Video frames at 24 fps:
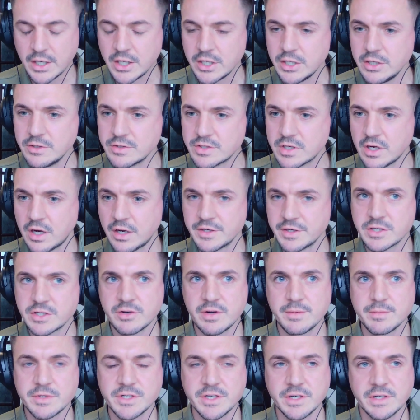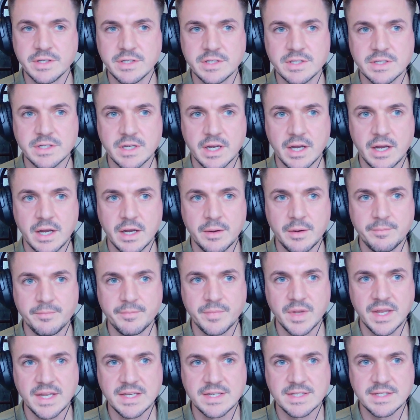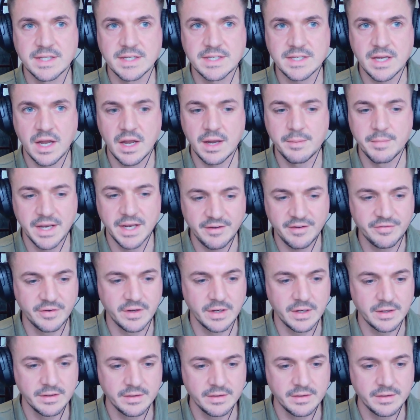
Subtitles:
used car descriptions. It's the time and effort